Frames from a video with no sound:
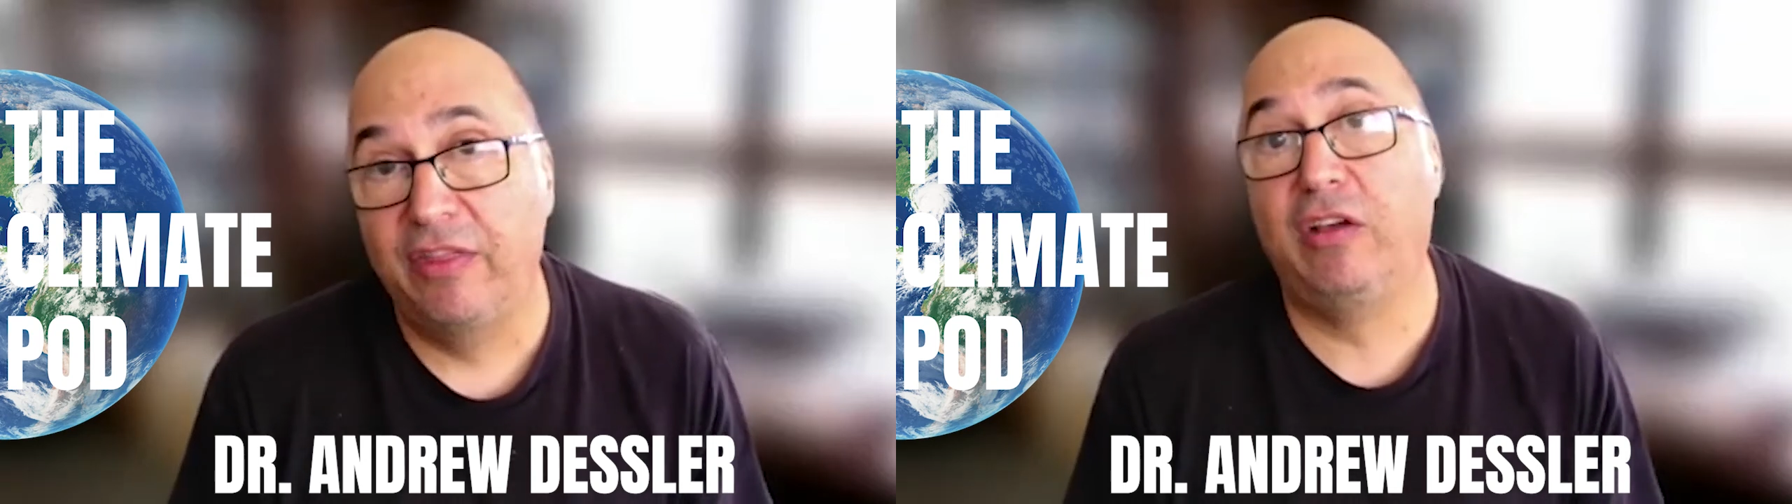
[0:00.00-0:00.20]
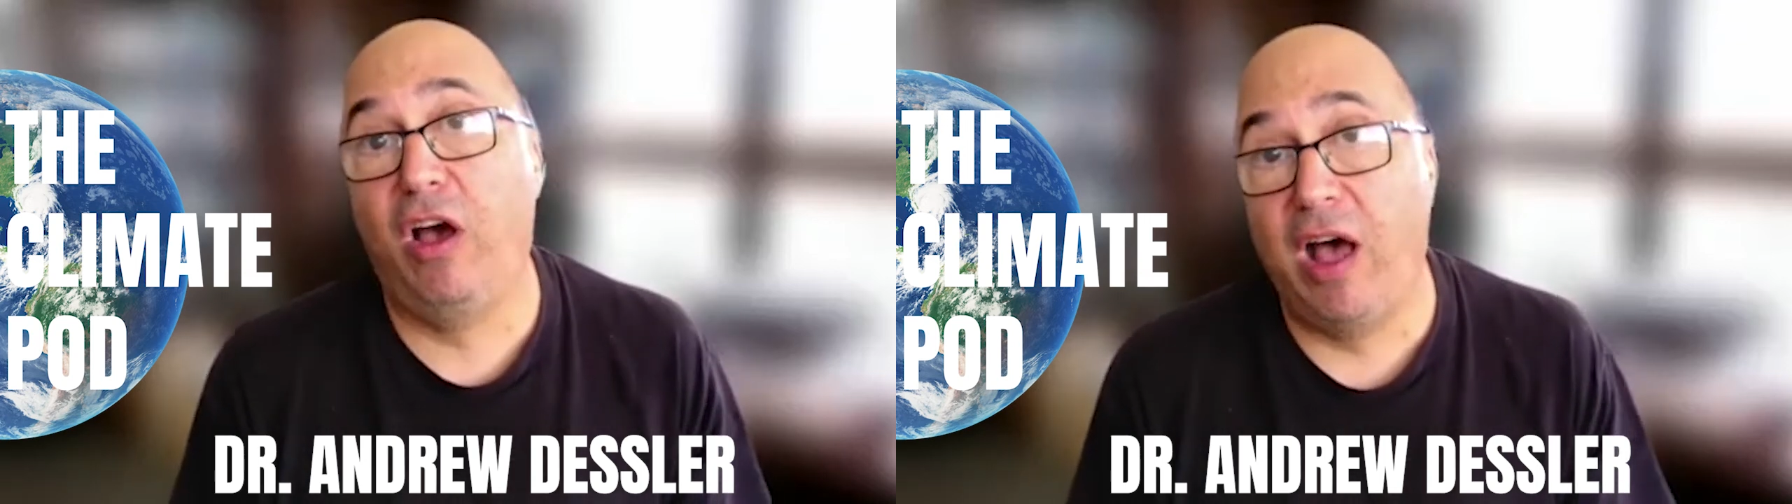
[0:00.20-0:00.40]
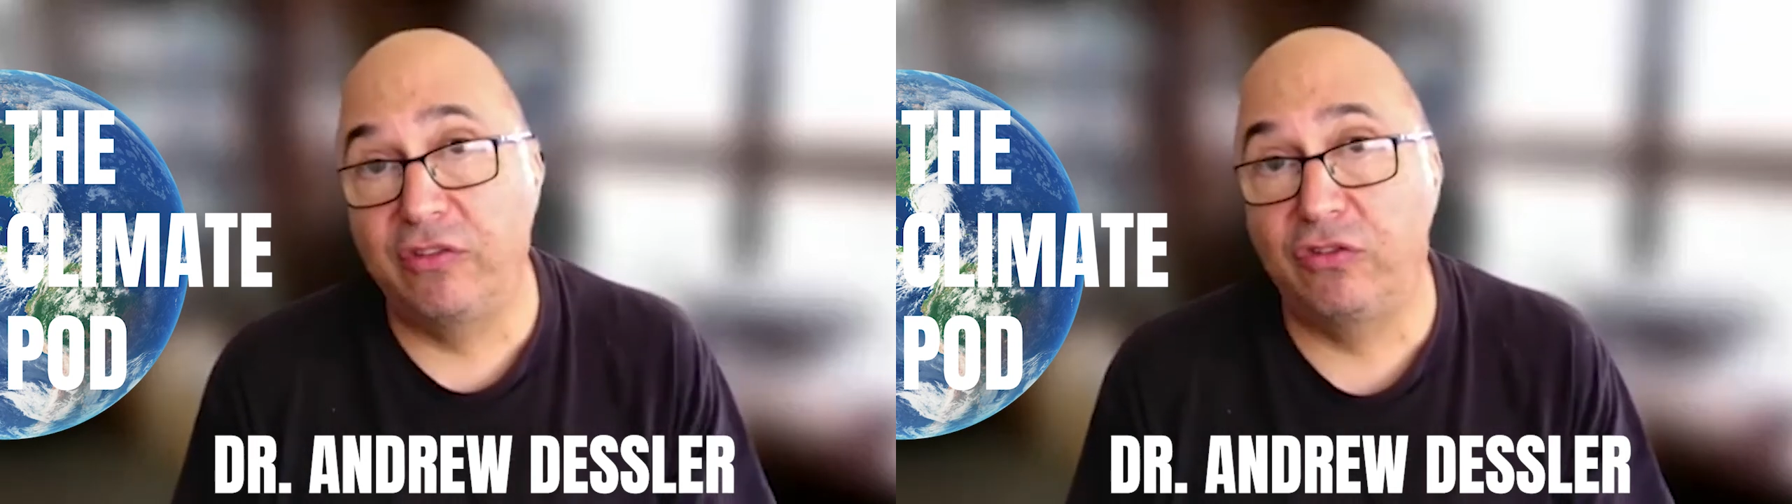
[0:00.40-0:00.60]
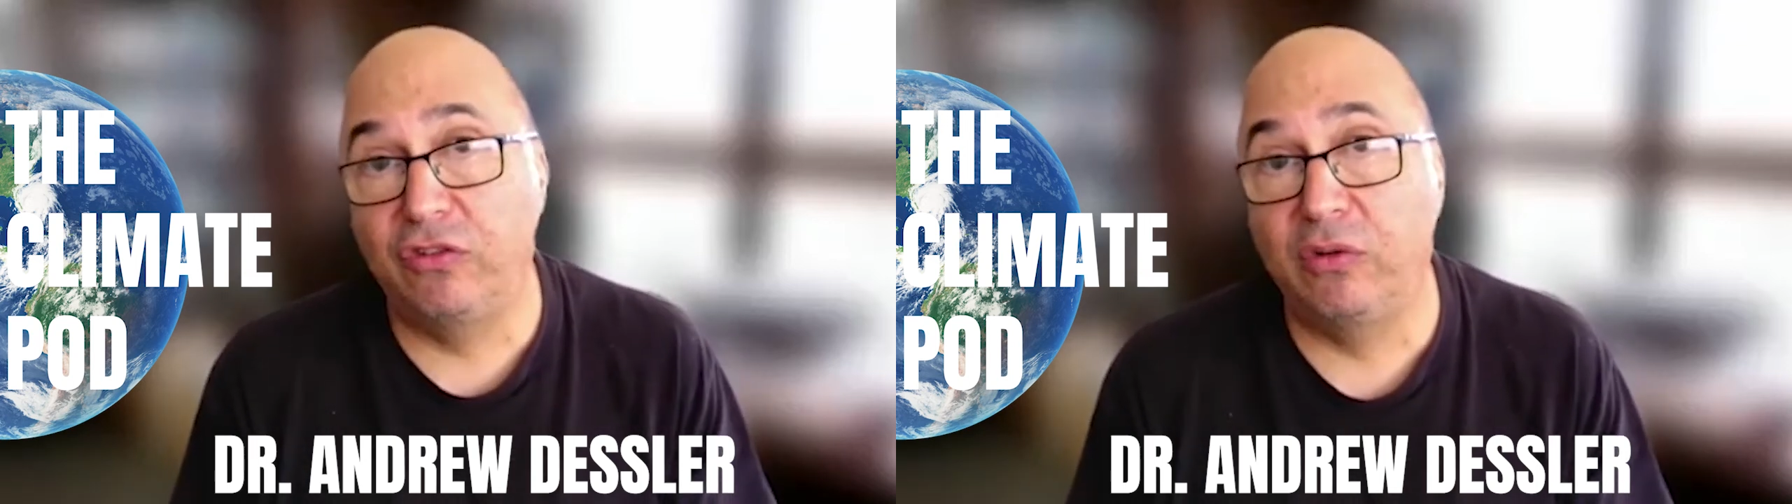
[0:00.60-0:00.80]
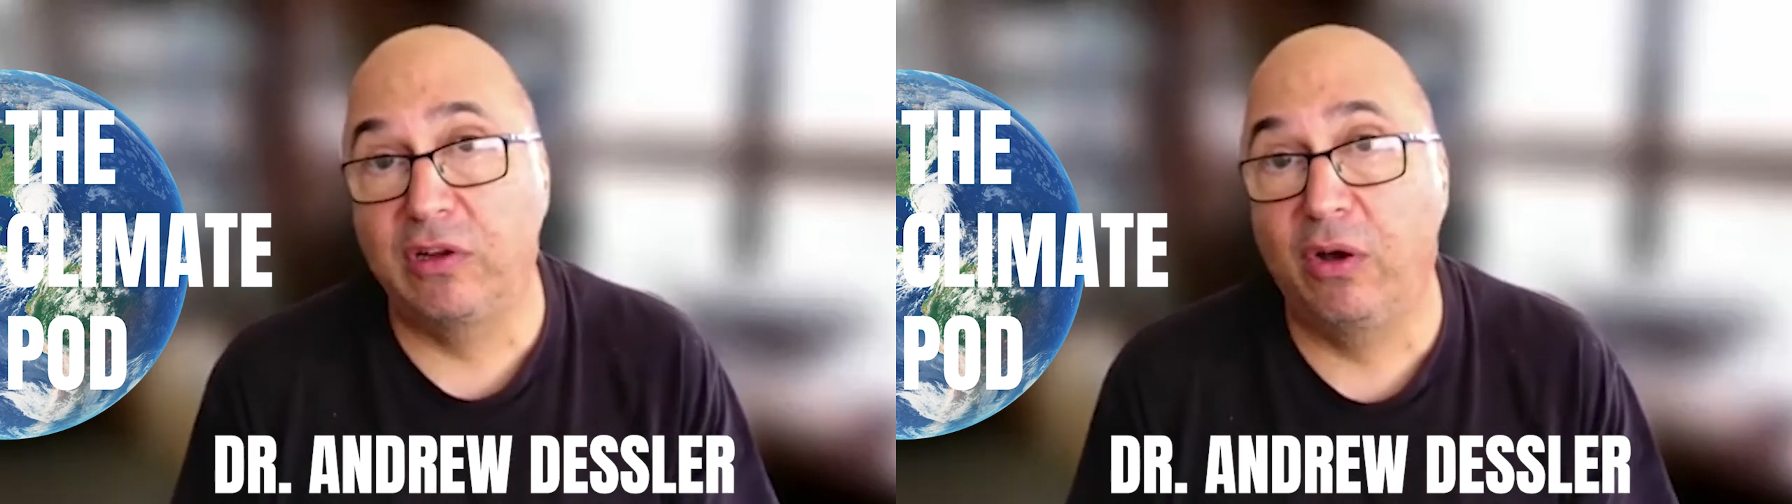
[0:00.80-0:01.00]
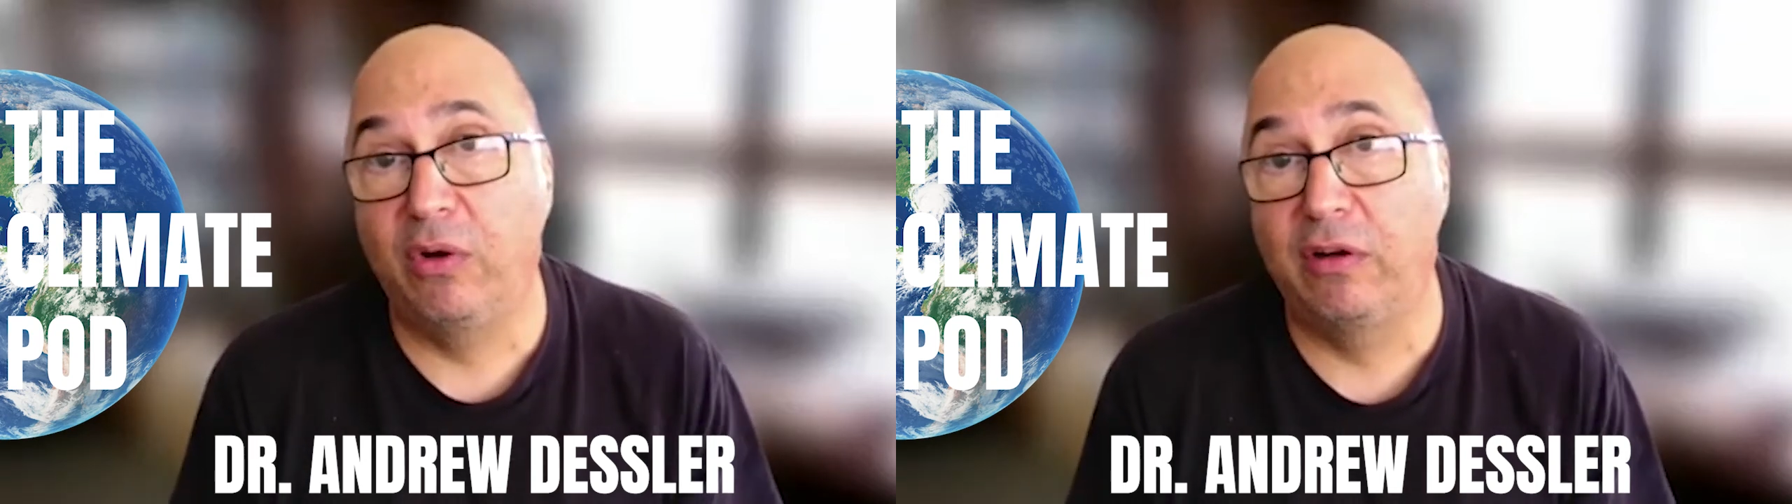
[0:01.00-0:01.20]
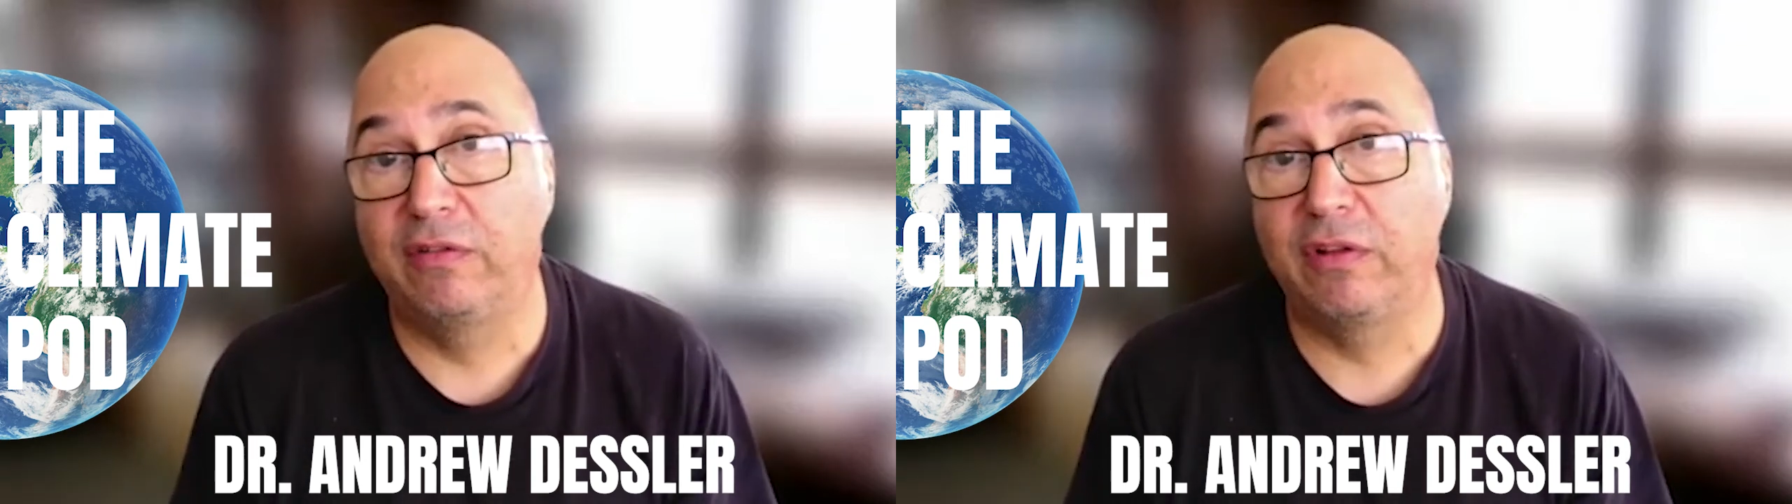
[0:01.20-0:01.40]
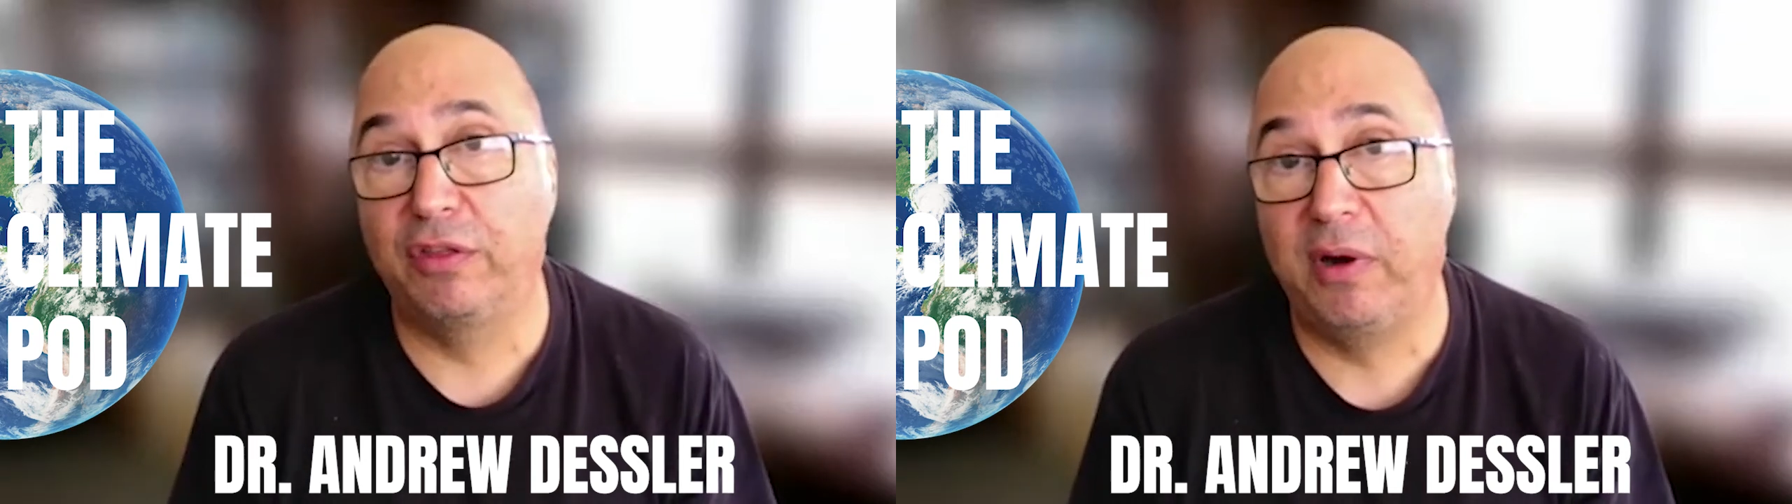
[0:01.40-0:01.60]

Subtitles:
that causes you to go over the